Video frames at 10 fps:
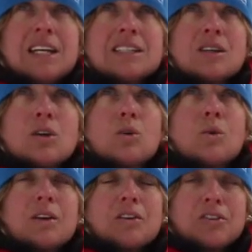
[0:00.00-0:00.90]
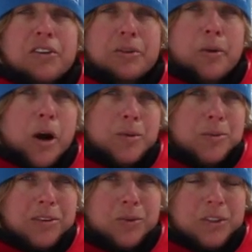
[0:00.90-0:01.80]
So one of our first
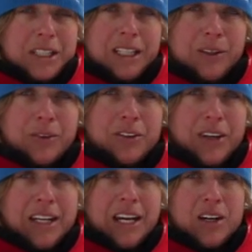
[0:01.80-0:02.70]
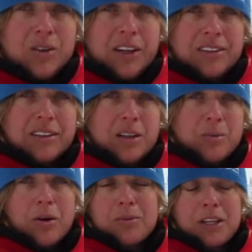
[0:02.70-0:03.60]
problems that we're dealing with right now is a
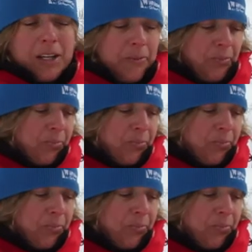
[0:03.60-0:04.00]
probably